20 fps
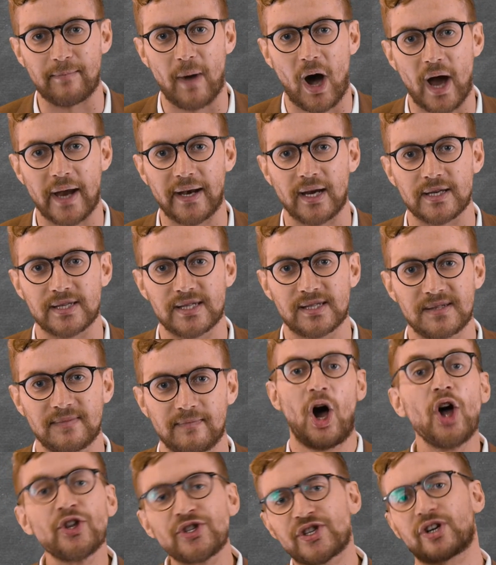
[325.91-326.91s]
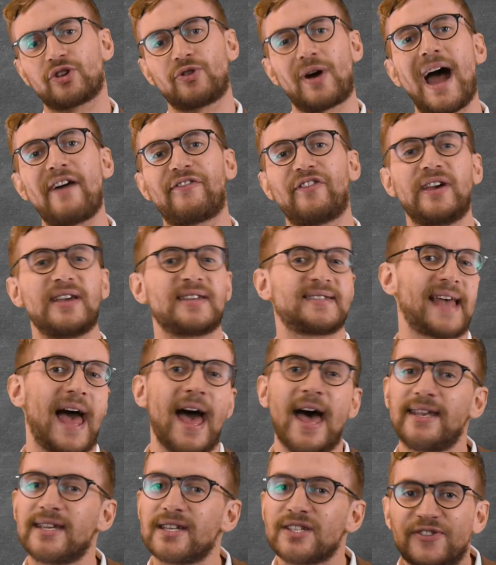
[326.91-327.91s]
Onto graphics,
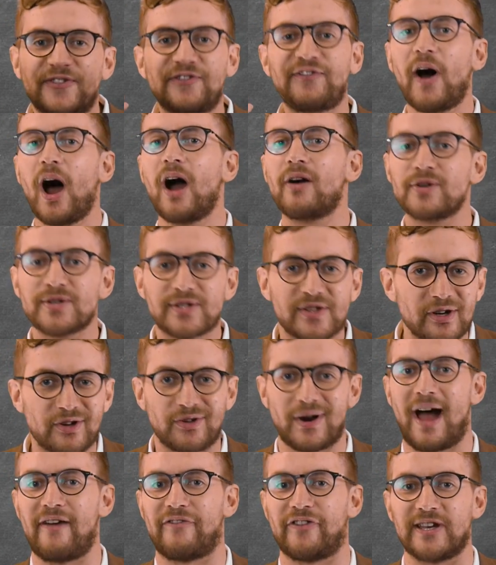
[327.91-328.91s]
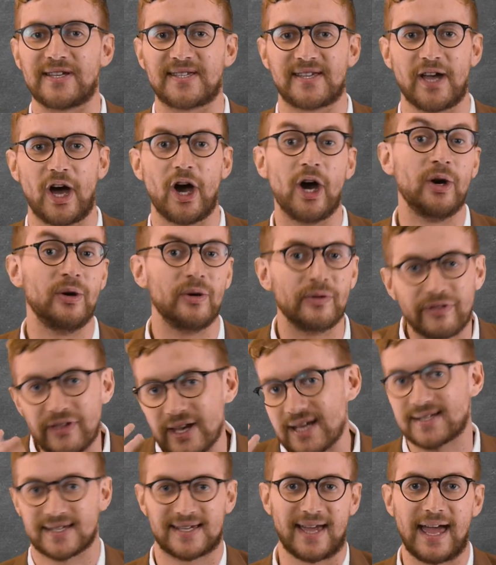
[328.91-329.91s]
and as far as the graphics go,
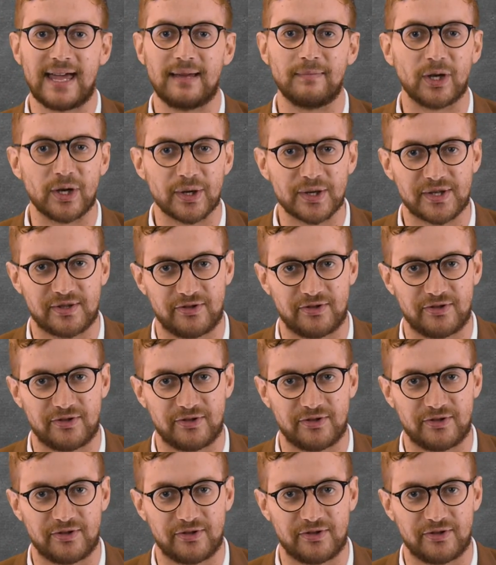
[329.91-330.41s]
this game looks